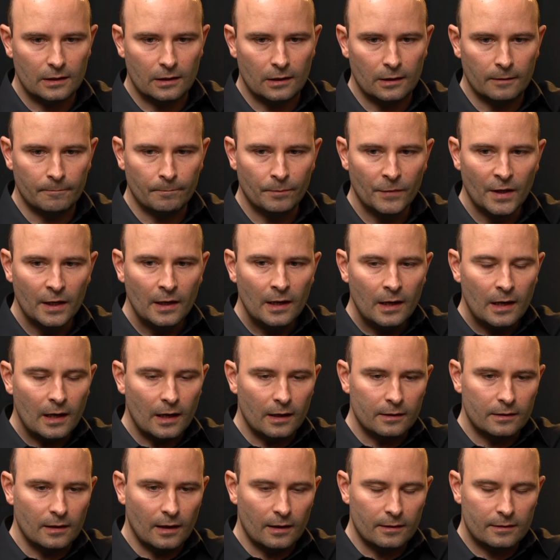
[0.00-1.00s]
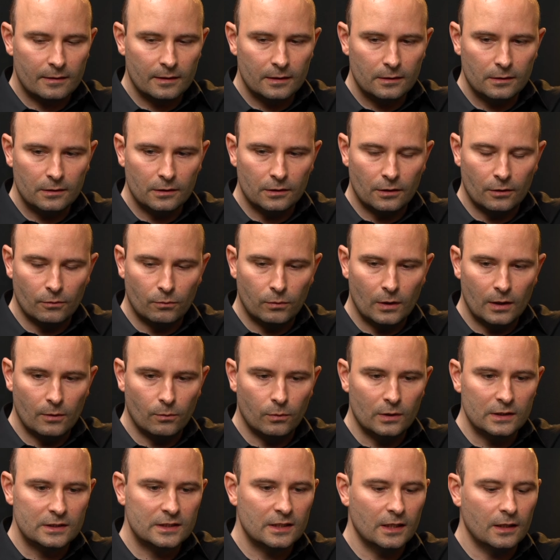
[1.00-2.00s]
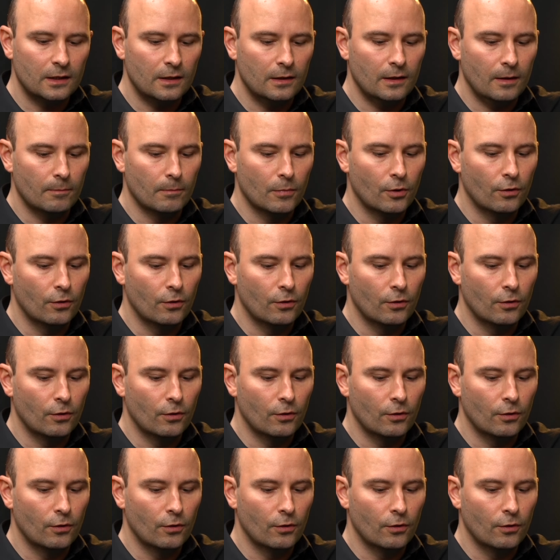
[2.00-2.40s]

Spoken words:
I think, we're seeing it